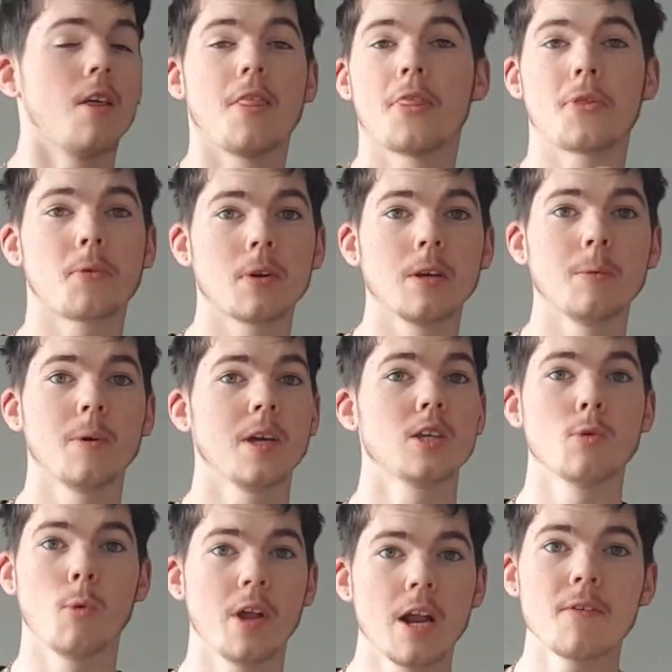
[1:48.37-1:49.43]
3 weeks,
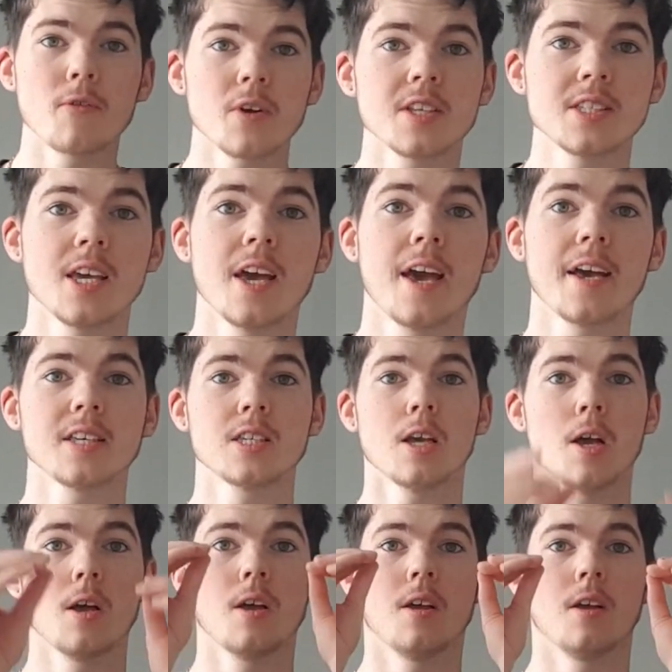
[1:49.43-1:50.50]
whatever it takes
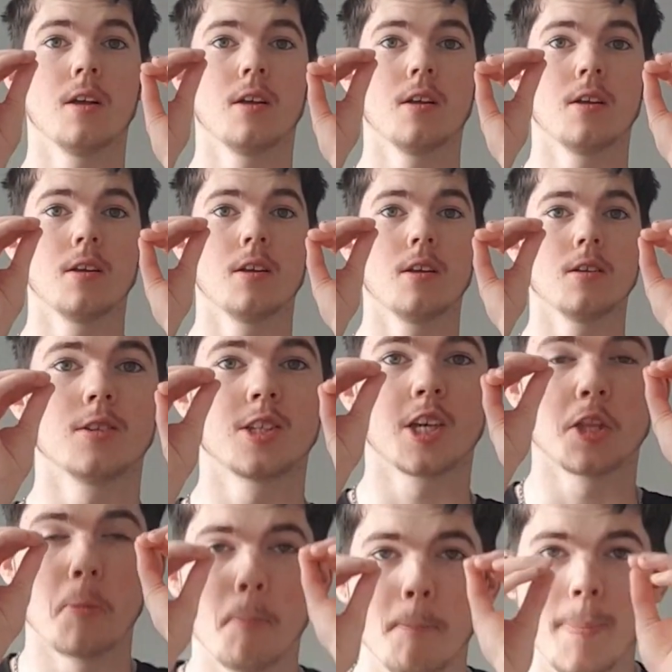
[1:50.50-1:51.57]
to
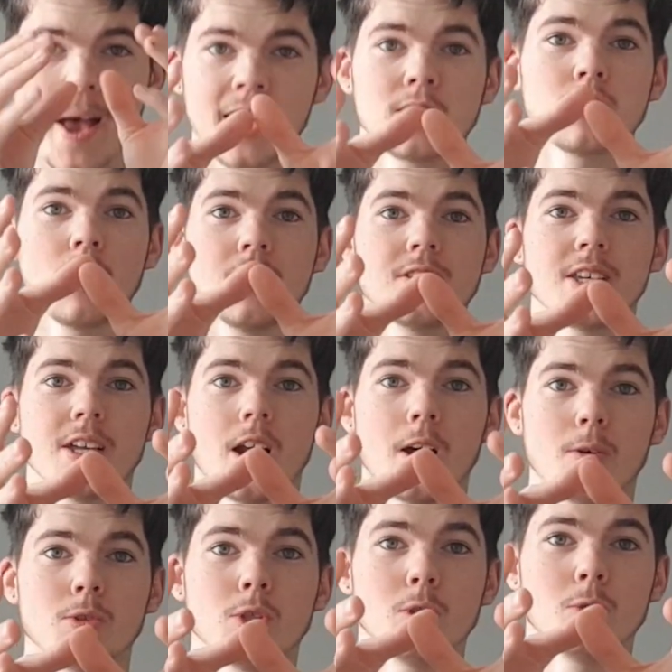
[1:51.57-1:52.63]
get the best content
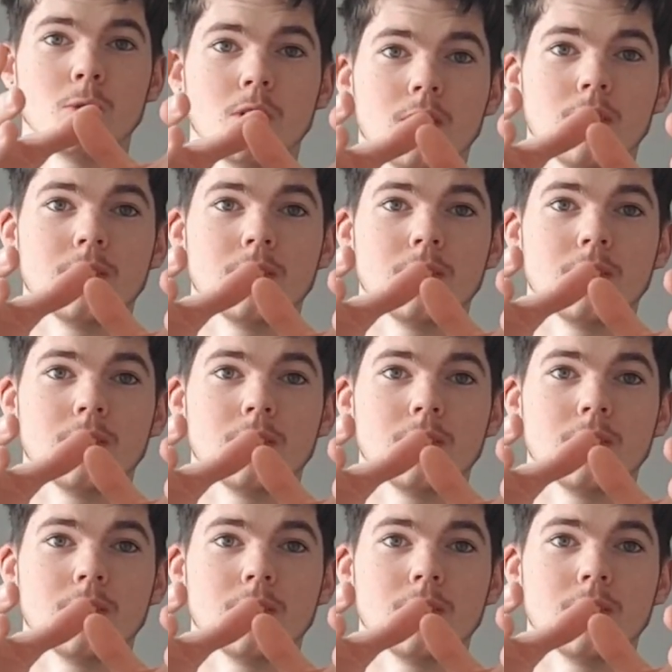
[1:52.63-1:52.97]
out to you.